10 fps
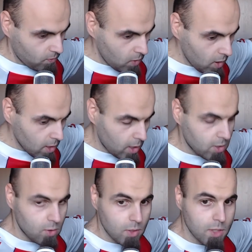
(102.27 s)
not
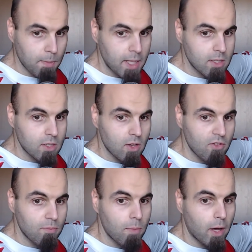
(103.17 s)
too
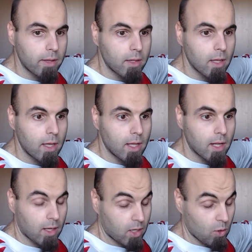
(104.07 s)
expensive, but in
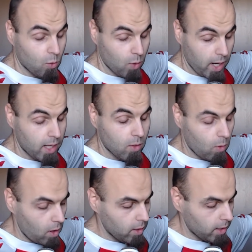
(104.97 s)
a great
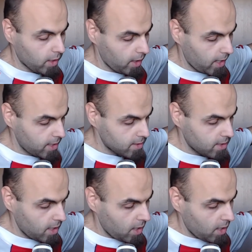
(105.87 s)
quality class.